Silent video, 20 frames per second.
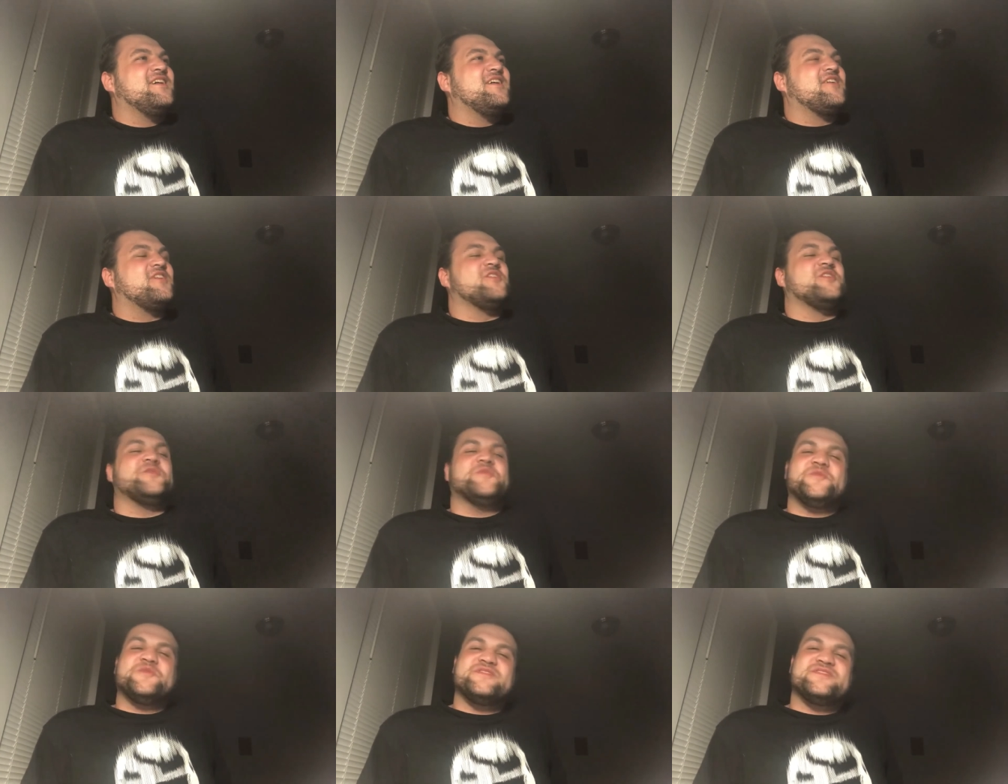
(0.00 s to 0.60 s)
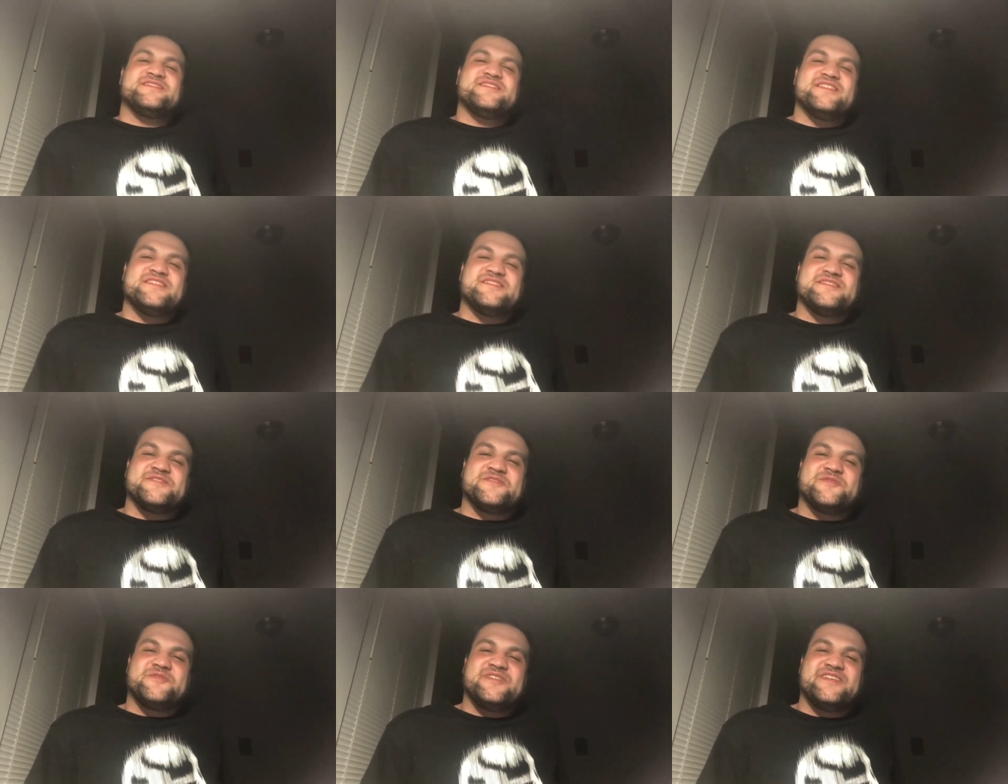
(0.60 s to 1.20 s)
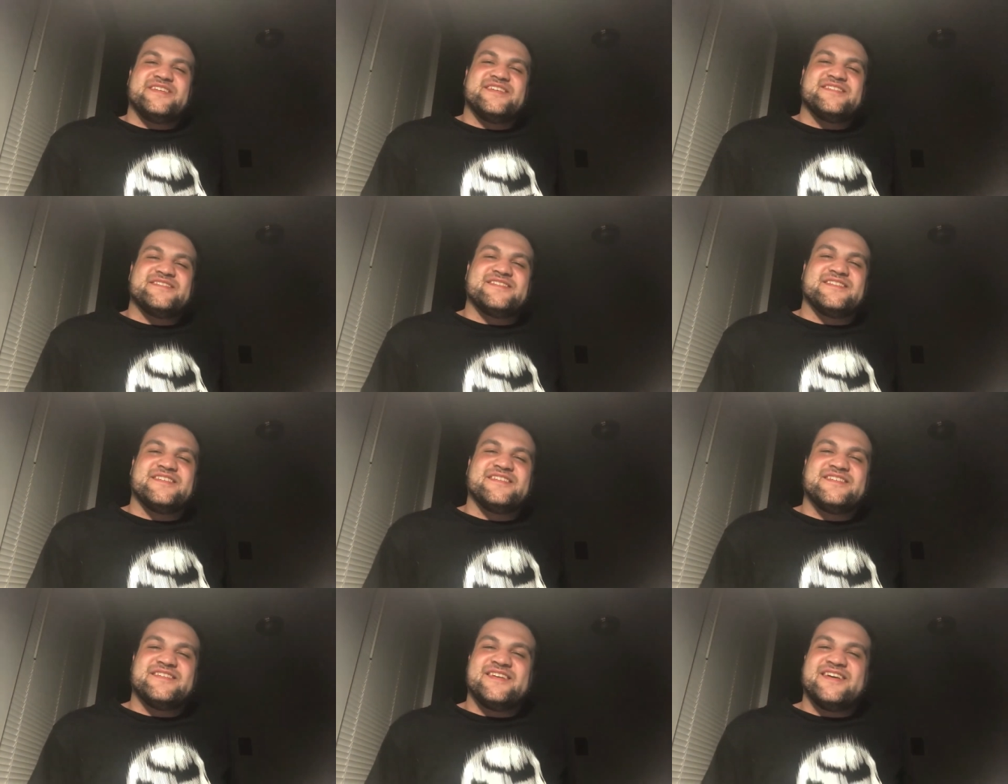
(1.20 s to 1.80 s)
Clone Wars Season 3, isn't
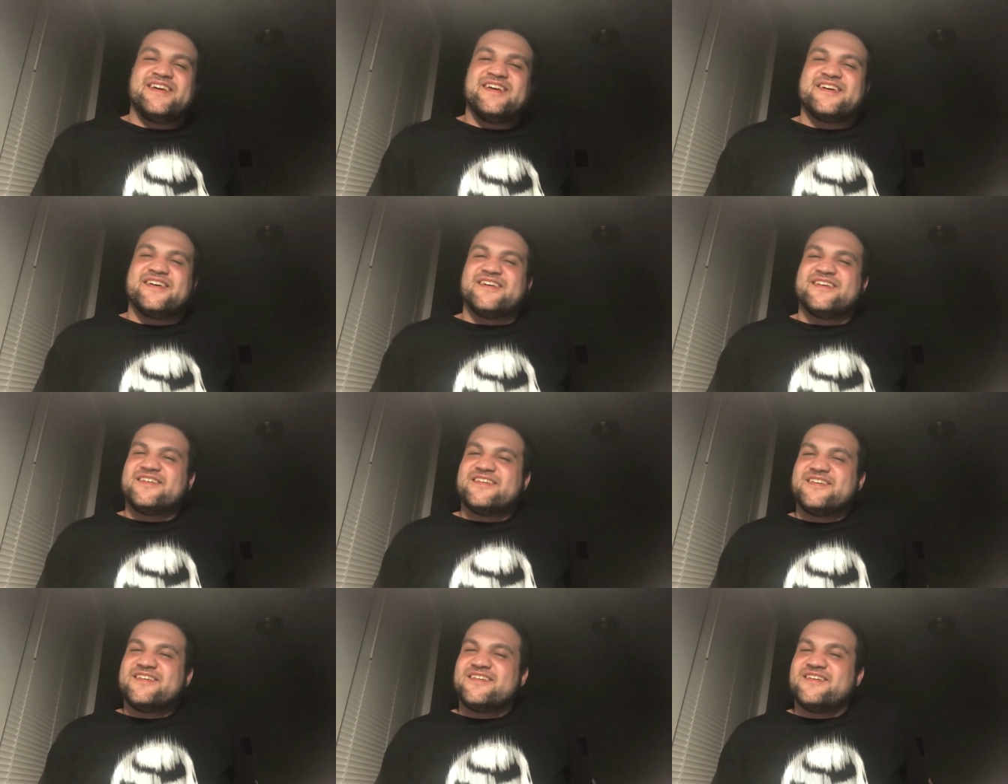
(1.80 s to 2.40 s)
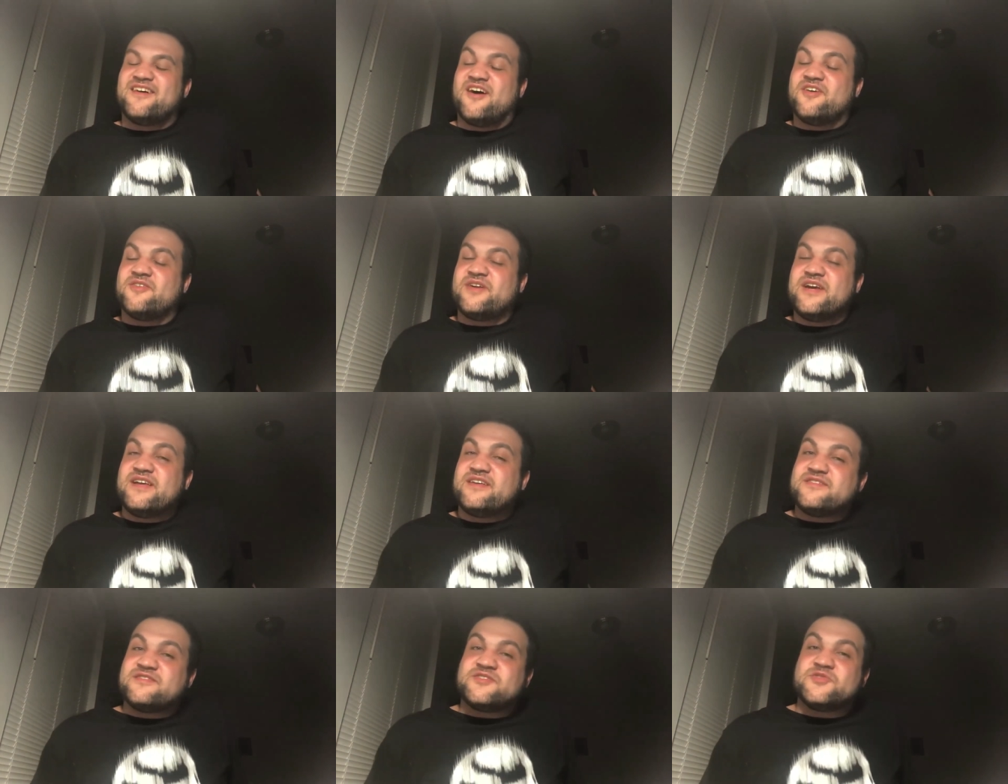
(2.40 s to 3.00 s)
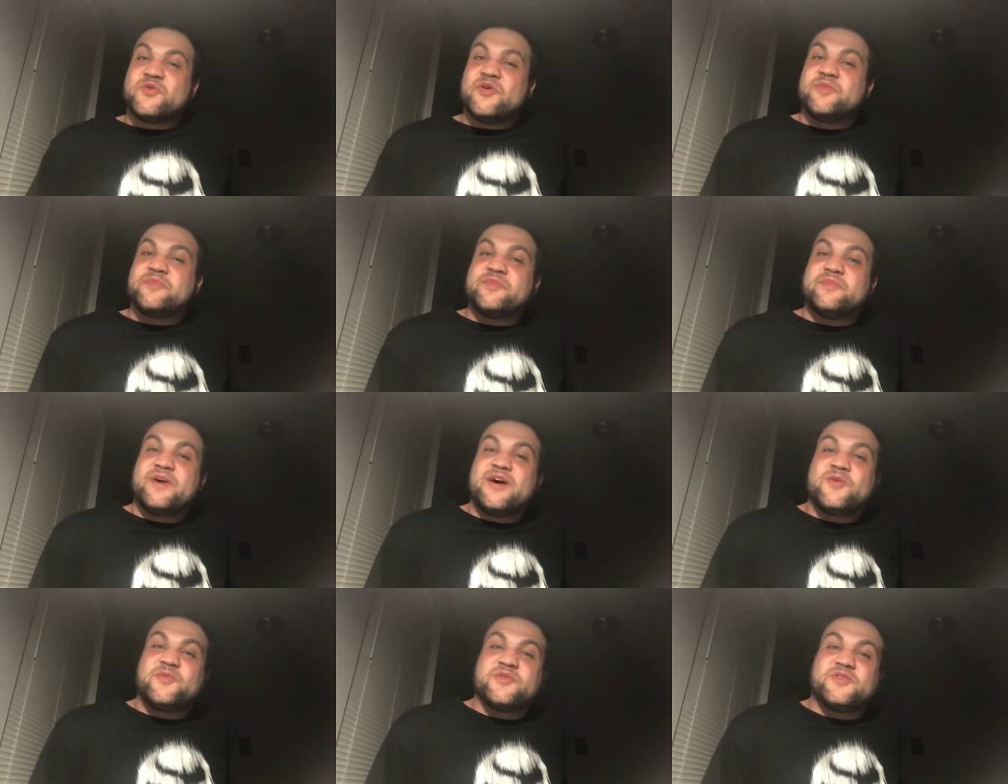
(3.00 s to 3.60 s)
it? Yeah. All right, so I'll be
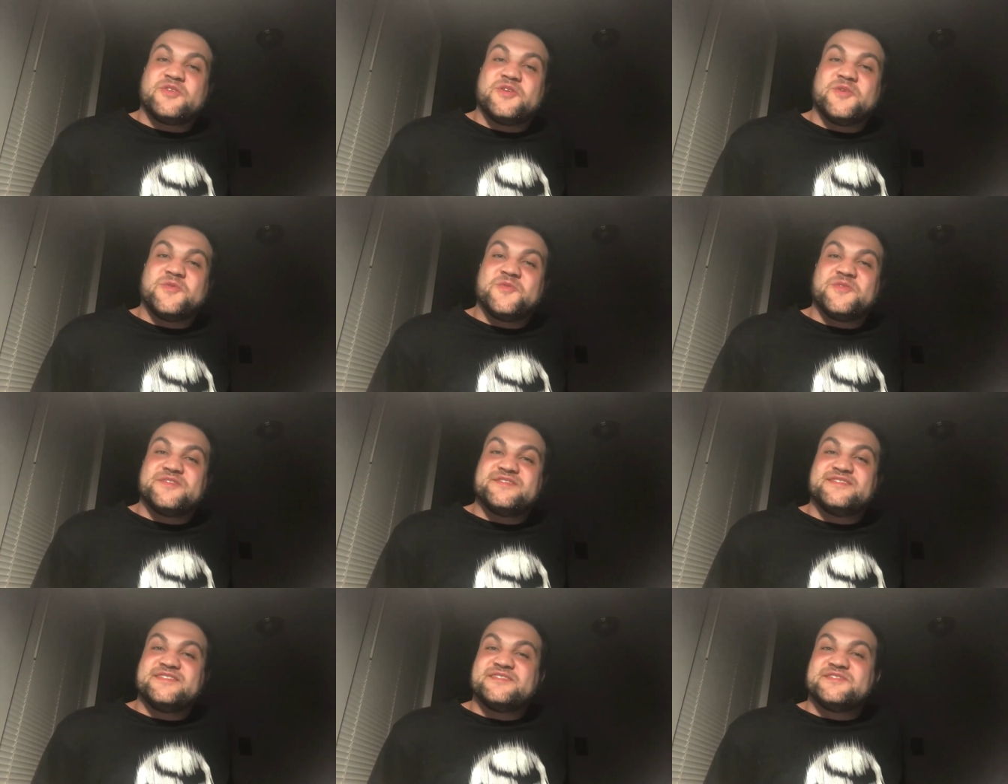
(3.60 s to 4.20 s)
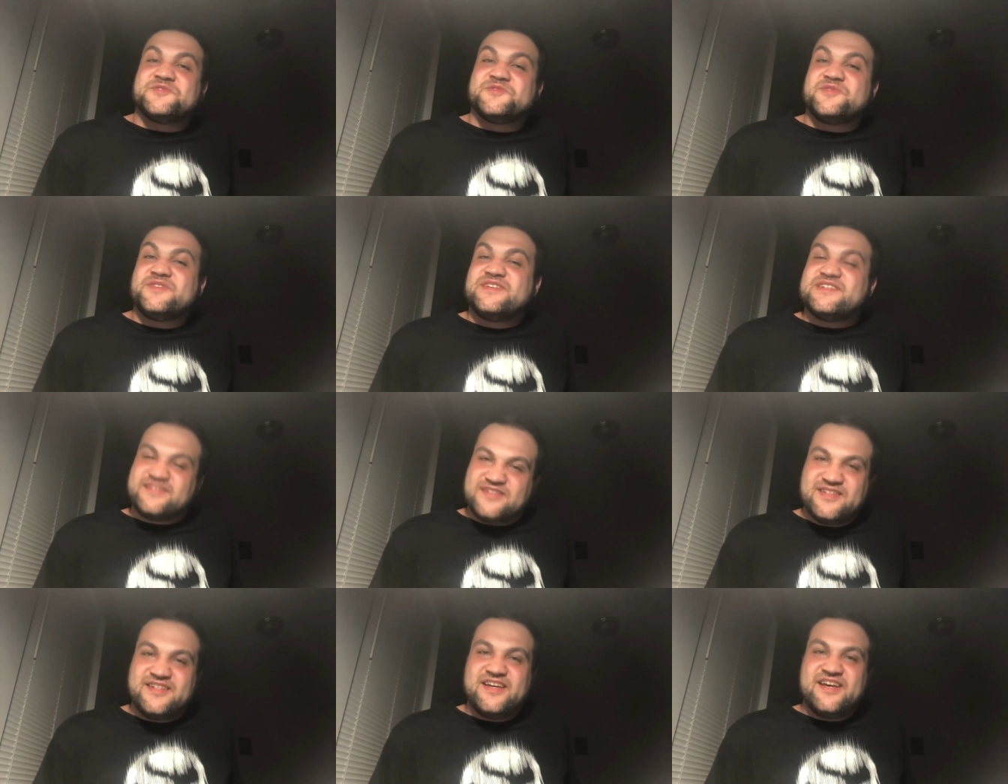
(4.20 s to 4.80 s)
back with Clone Wars Season 3.